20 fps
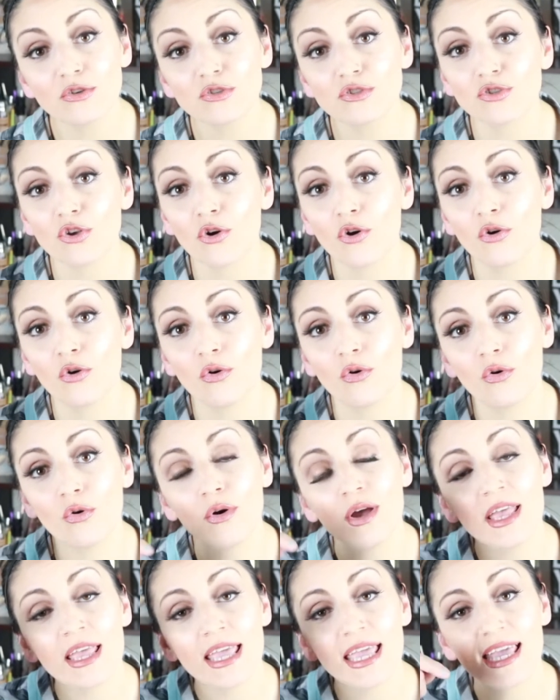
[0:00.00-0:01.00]

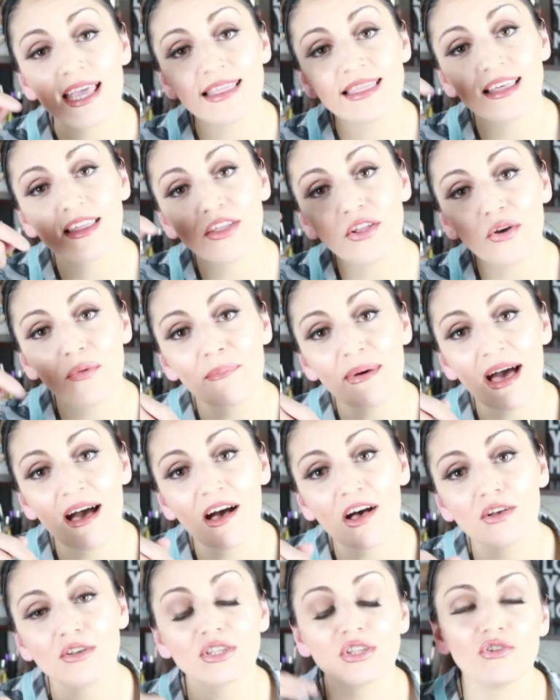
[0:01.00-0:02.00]
So hit the little
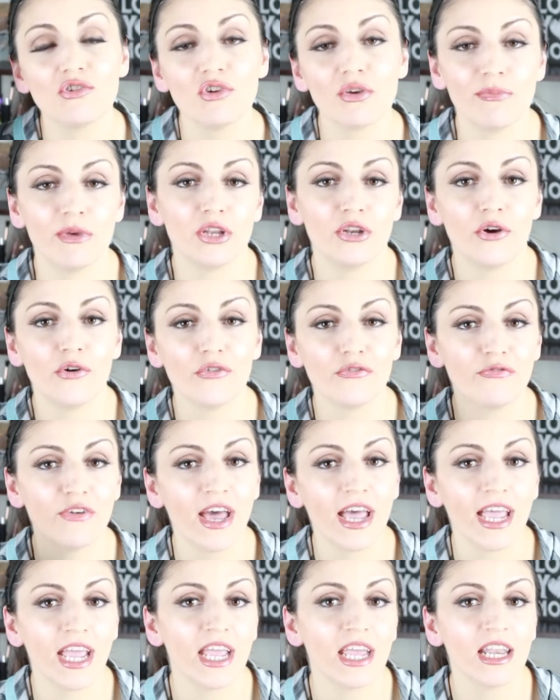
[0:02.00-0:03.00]
bell so you can be
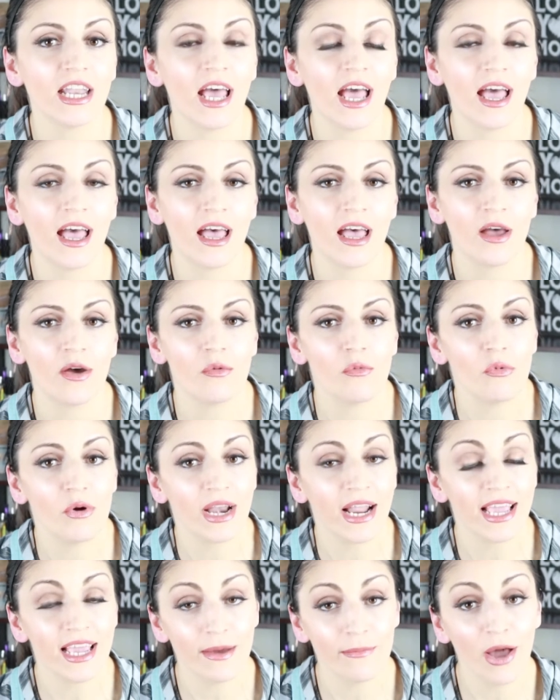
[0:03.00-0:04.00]
notified
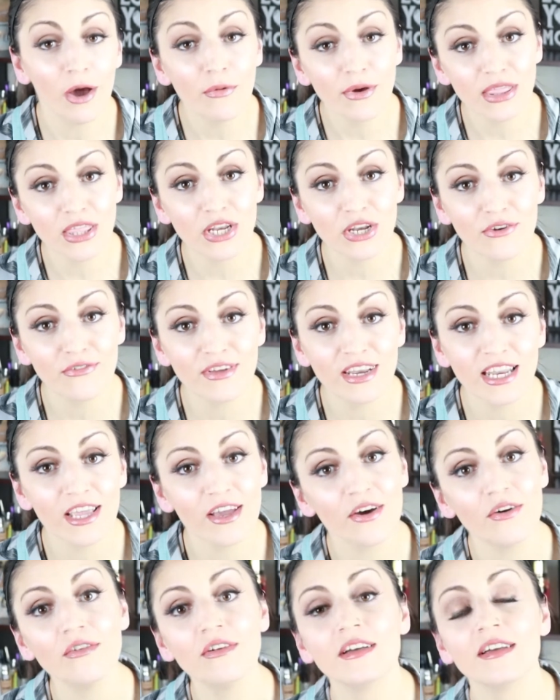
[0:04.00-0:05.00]
when I come out with a new
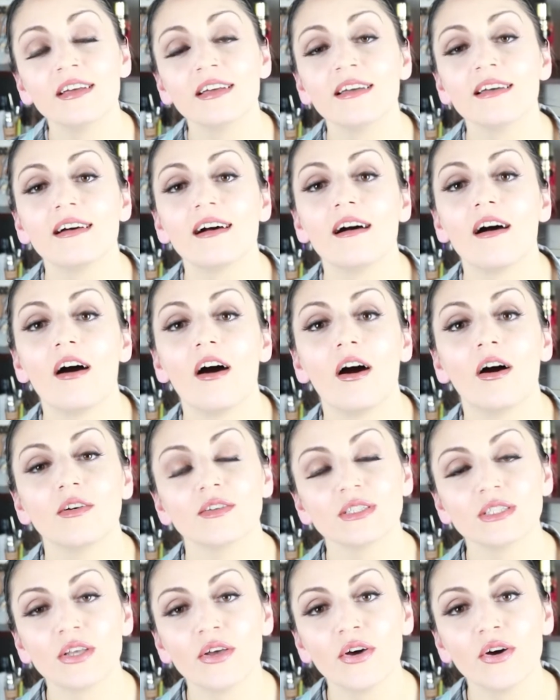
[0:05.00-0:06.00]
video.
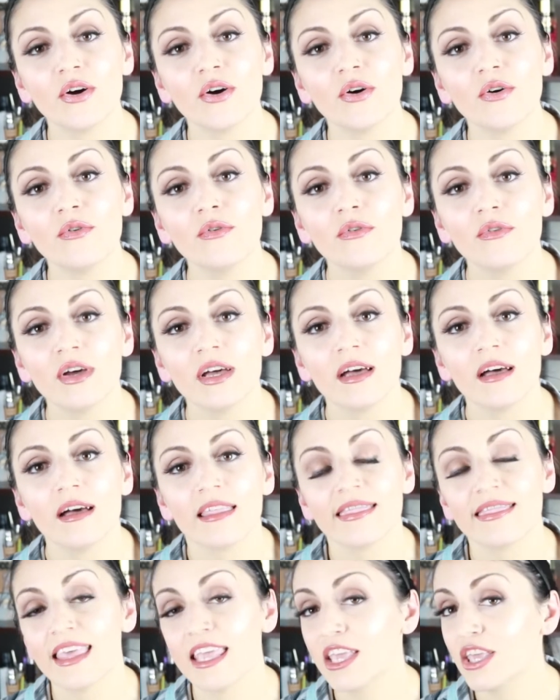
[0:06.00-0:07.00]
Also,
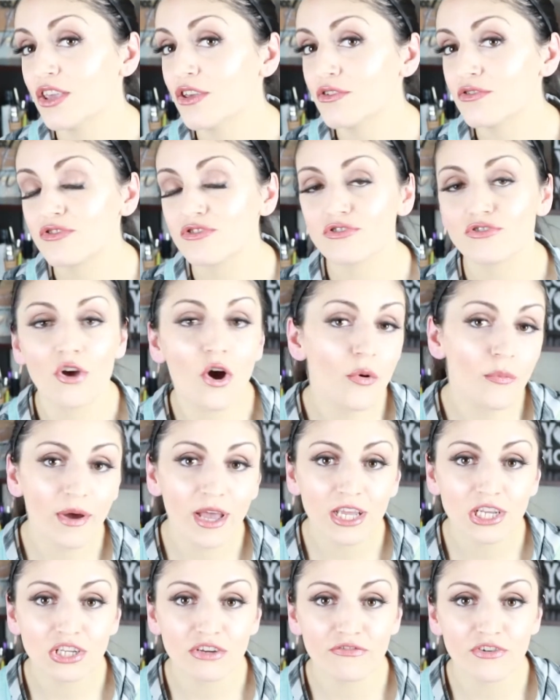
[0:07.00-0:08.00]
thank you so
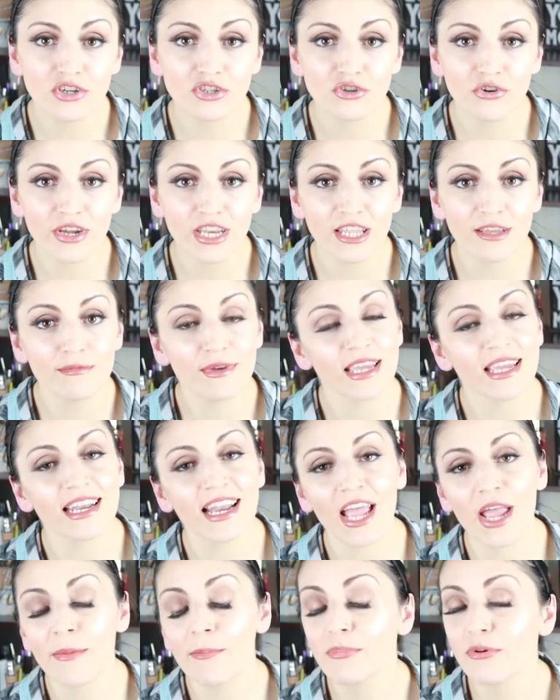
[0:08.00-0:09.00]
much for joining me,
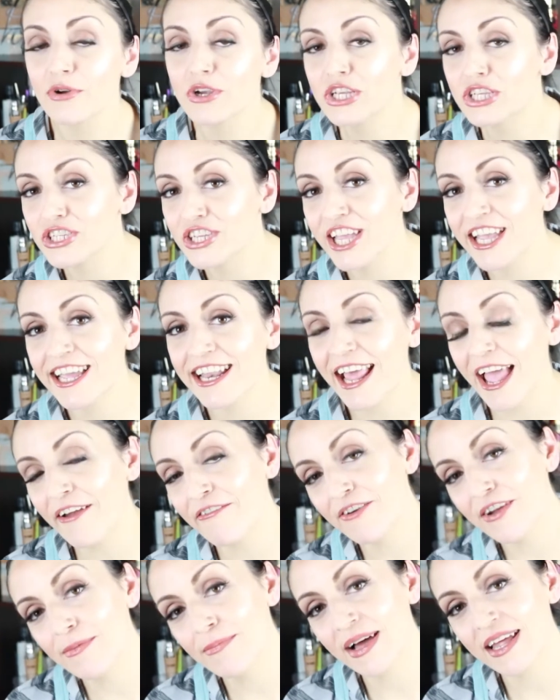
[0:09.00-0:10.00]
and I appreciate
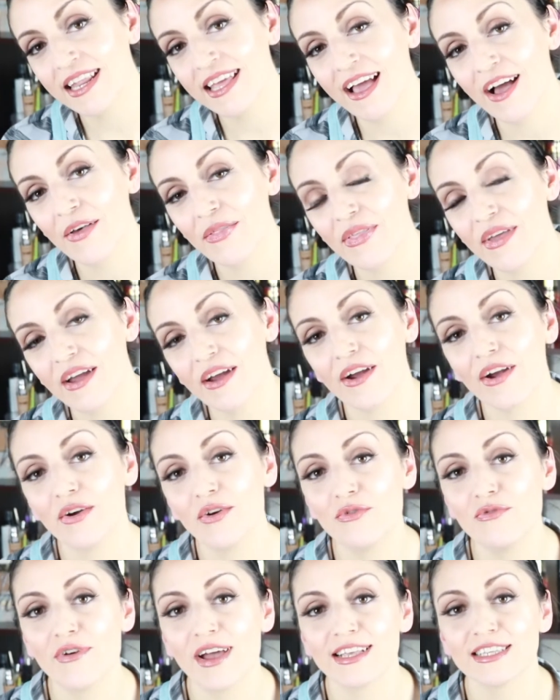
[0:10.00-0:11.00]
everybody out there
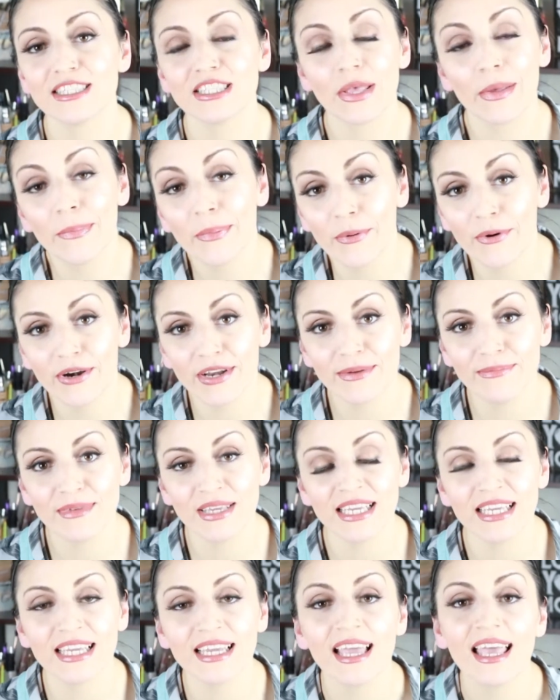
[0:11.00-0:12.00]
who has supported
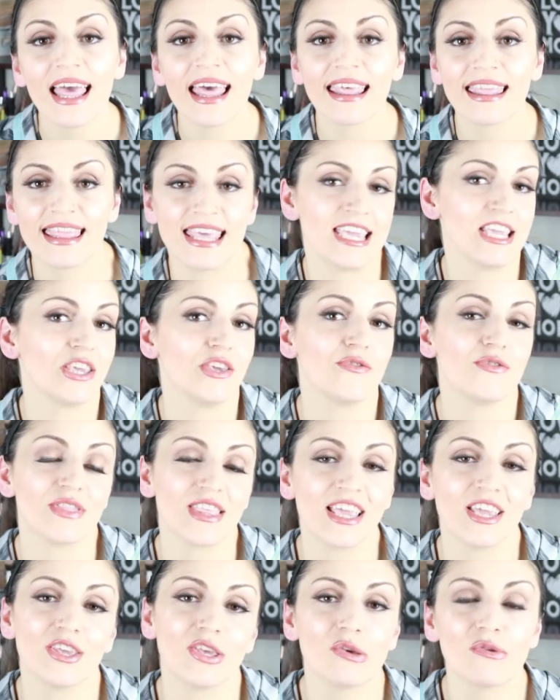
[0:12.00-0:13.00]
me. Thank you,
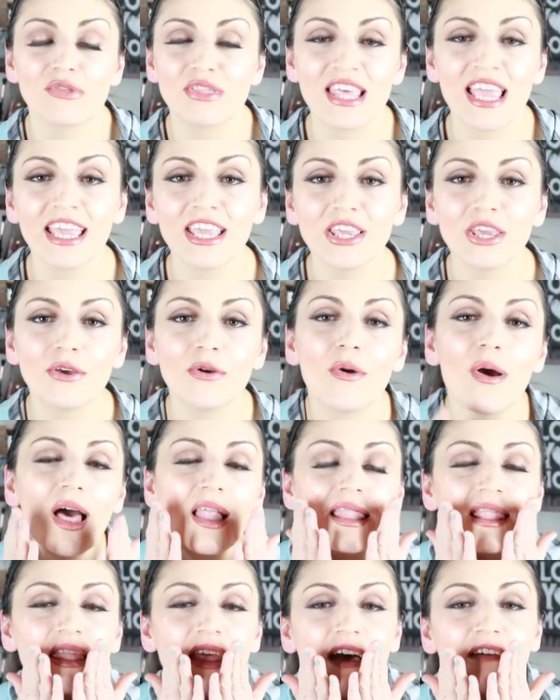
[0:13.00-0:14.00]
thank you, thank you.
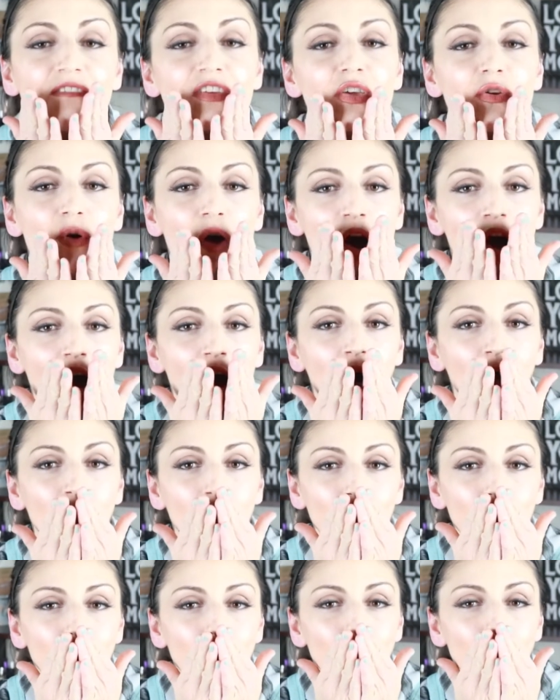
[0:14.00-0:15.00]
Love you all.